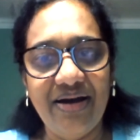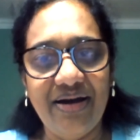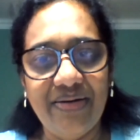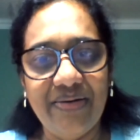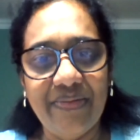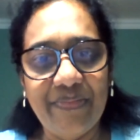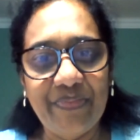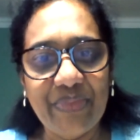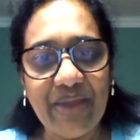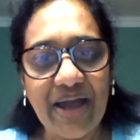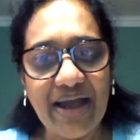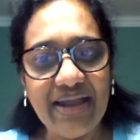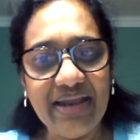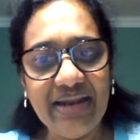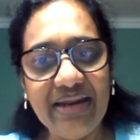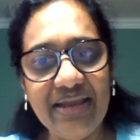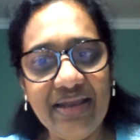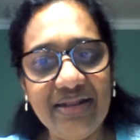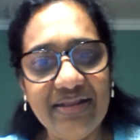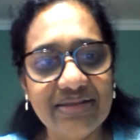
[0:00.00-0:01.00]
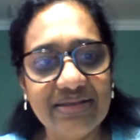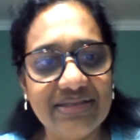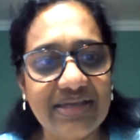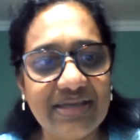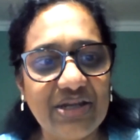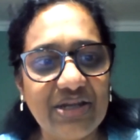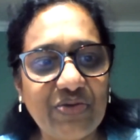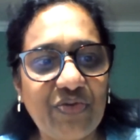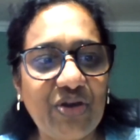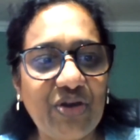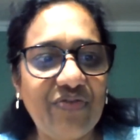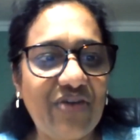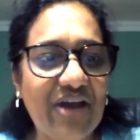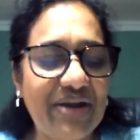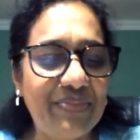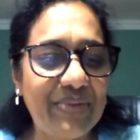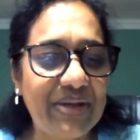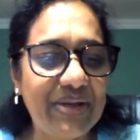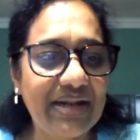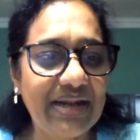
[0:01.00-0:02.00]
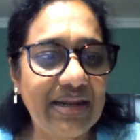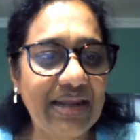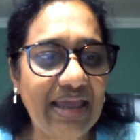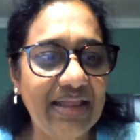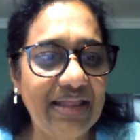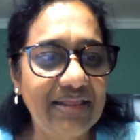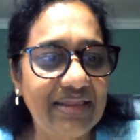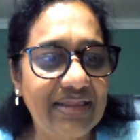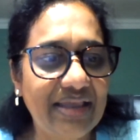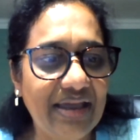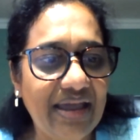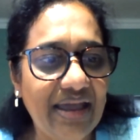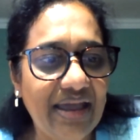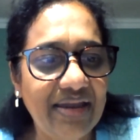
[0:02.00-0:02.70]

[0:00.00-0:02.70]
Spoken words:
I lead the Center for Environmental Health,